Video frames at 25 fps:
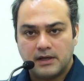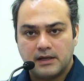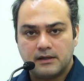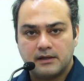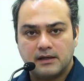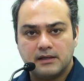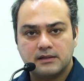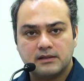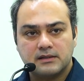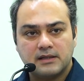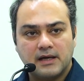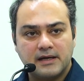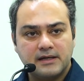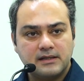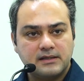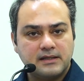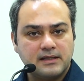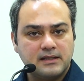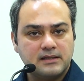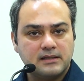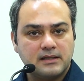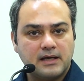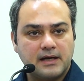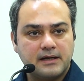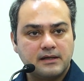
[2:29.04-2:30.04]
In
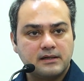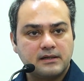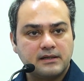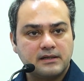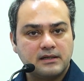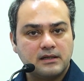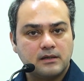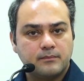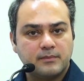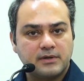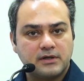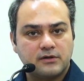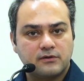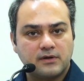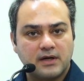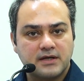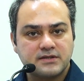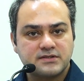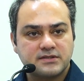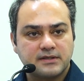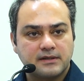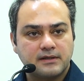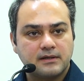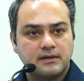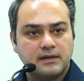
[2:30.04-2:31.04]
1990, amid
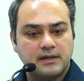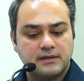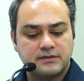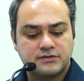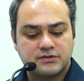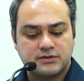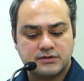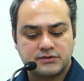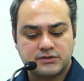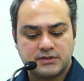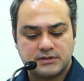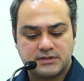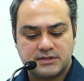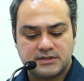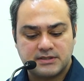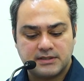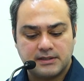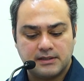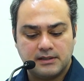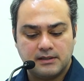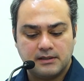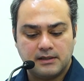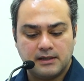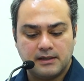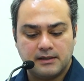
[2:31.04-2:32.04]
rising
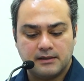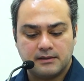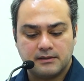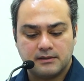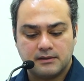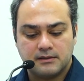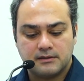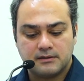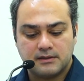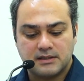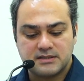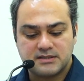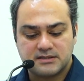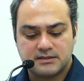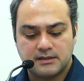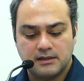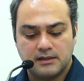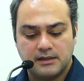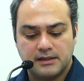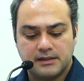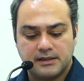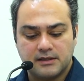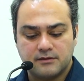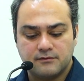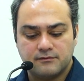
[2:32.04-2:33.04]
insurgency and
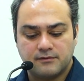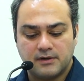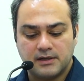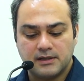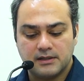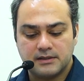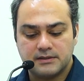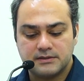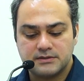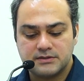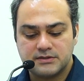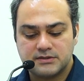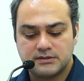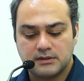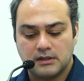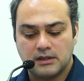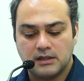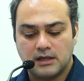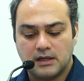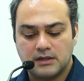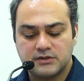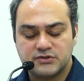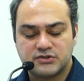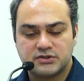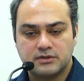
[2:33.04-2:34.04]
escalating violence, a
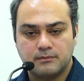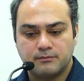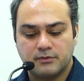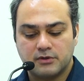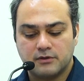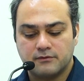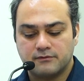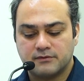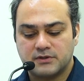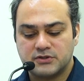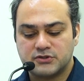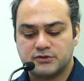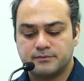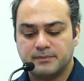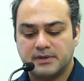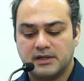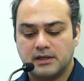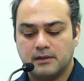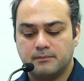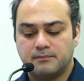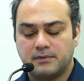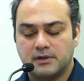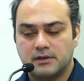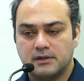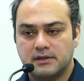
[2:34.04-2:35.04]
large number of
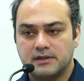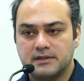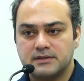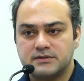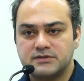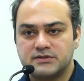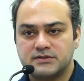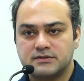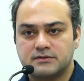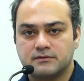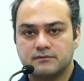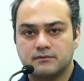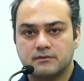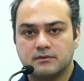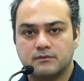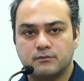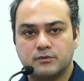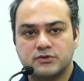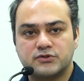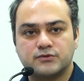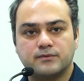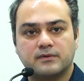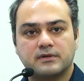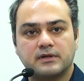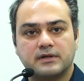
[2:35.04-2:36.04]
Kashmiri Pandits,
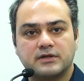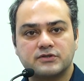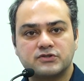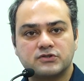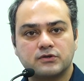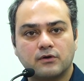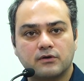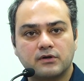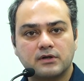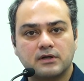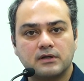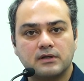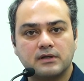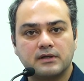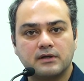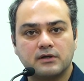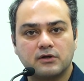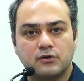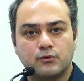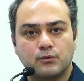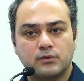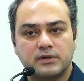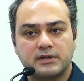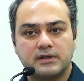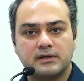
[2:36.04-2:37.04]
which were a historically
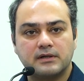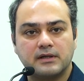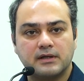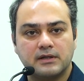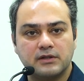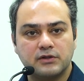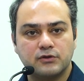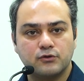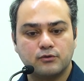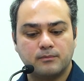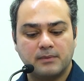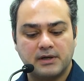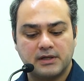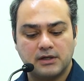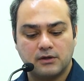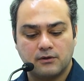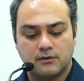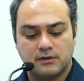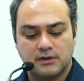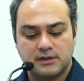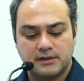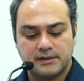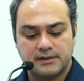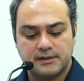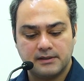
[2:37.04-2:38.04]
rooted Hindu
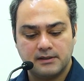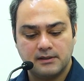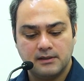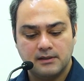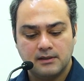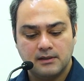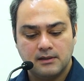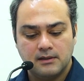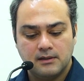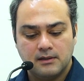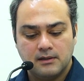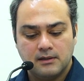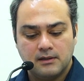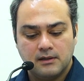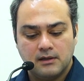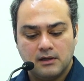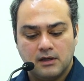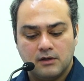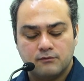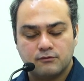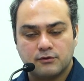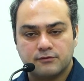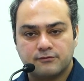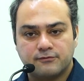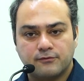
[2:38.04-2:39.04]
minority,
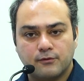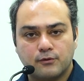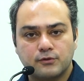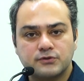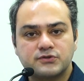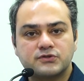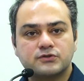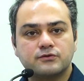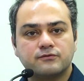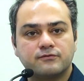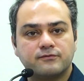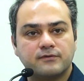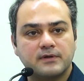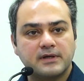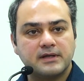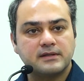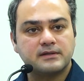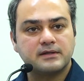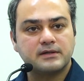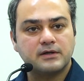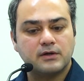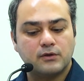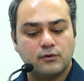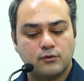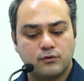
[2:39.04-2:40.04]
were forced to flee
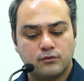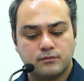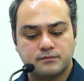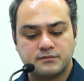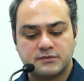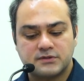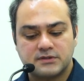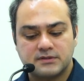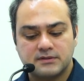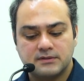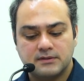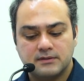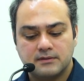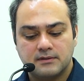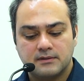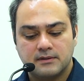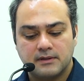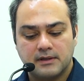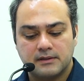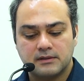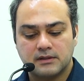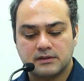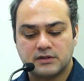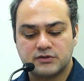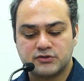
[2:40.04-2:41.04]
their homes
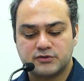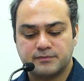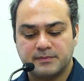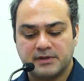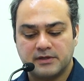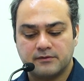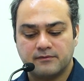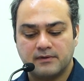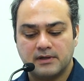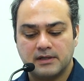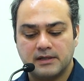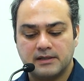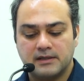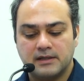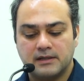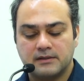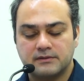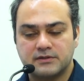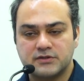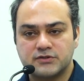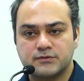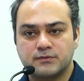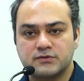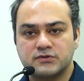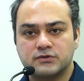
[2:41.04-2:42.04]
in the Kashmir Valley. And
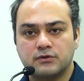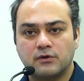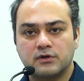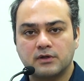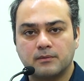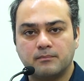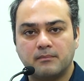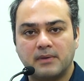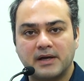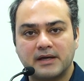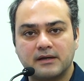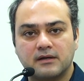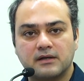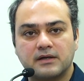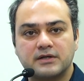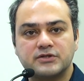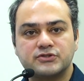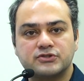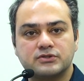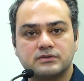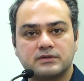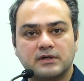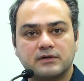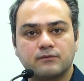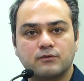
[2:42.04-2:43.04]
this was not a
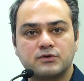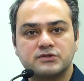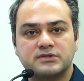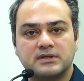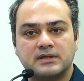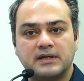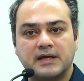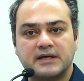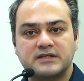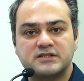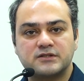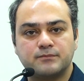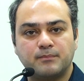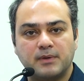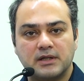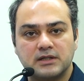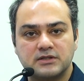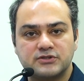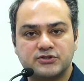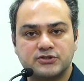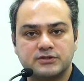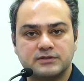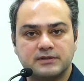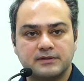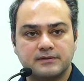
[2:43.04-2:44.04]
migration, it was an
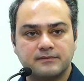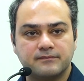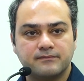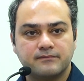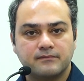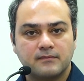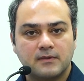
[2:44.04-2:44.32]
expulsion,